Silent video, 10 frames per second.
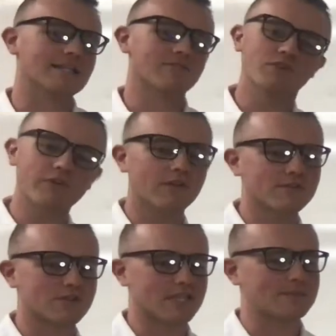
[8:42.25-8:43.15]
If you follow
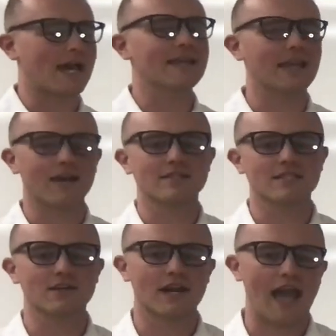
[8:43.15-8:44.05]
those 3 steps, I guarantee
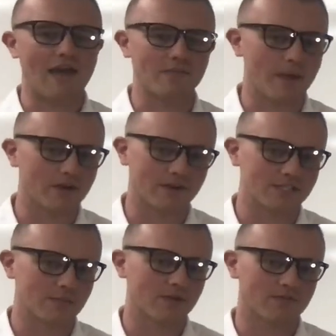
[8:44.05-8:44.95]
you're going to have a better
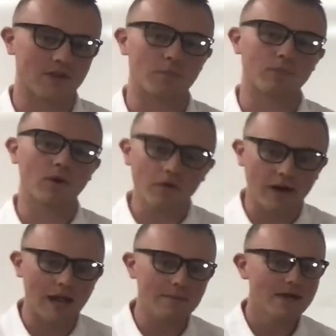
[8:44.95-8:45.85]
exhibitor vendor
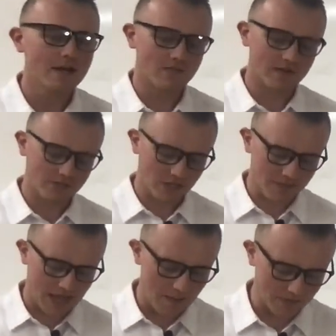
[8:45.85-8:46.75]
program. Your vendors are going to be
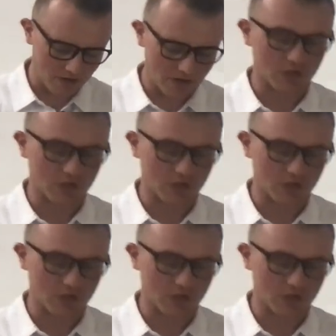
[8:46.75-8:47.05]
happier.